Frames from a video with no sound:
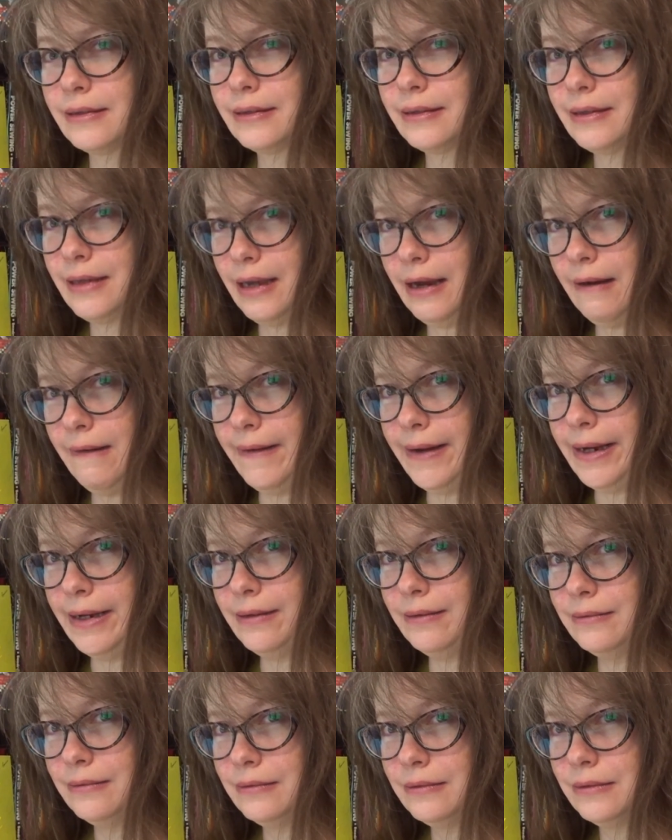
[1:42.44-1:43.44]

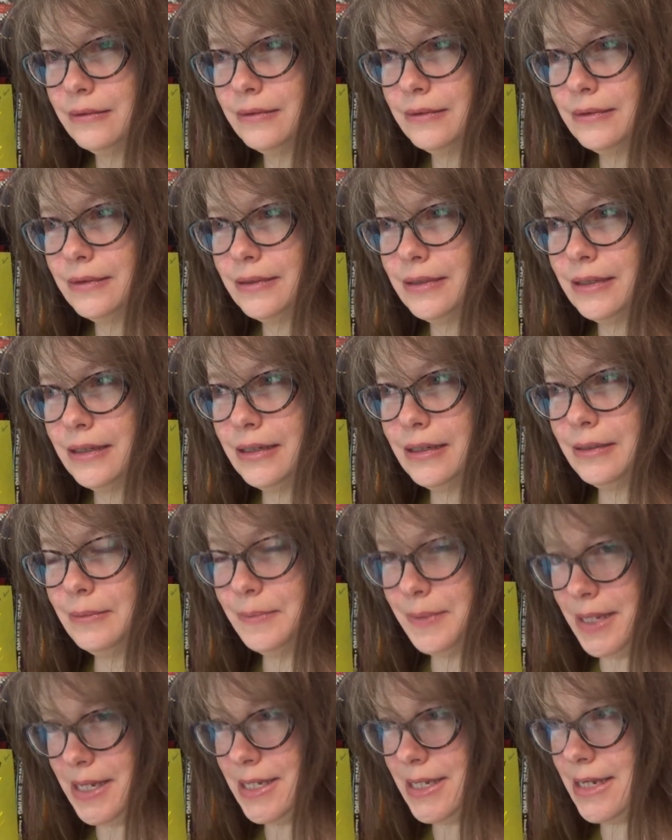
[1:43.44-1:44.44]
Carrie and
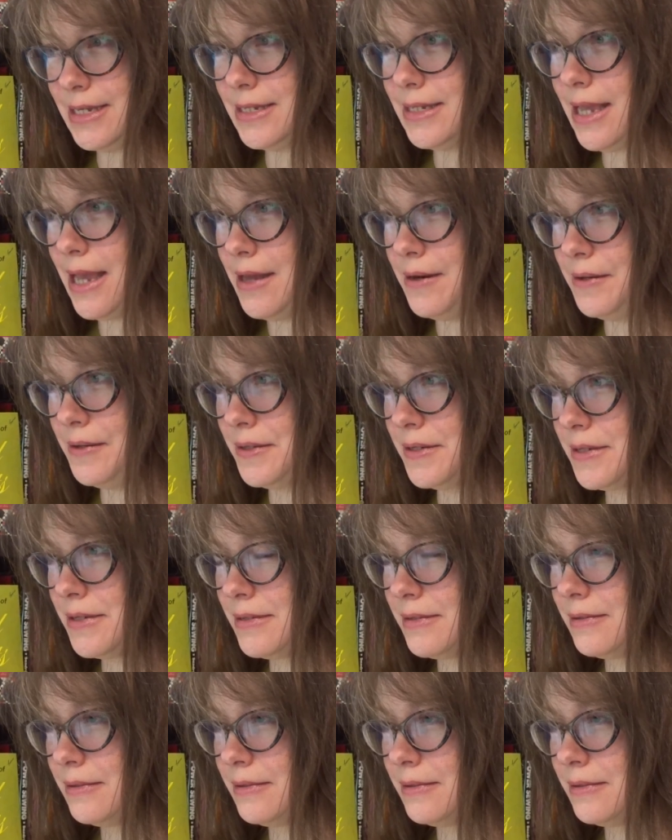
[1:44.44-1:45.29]
Blazing Saddles.